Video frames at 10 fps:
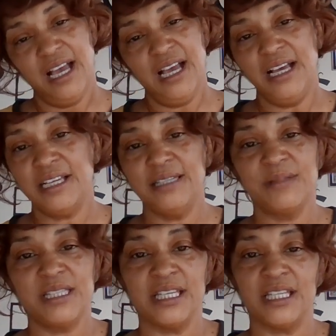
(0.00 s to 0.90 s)
I, I
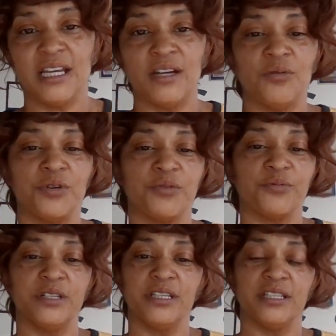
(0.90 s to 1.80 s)
keep saying that I don't want to
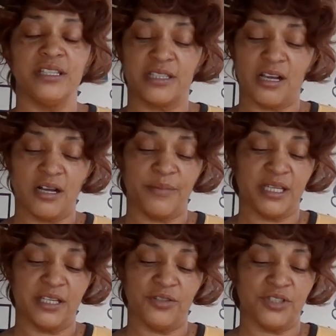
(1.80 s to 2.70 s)
read these
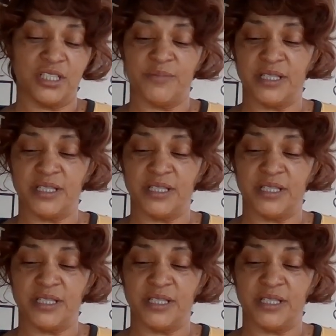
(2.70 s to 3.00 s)
karmic energies,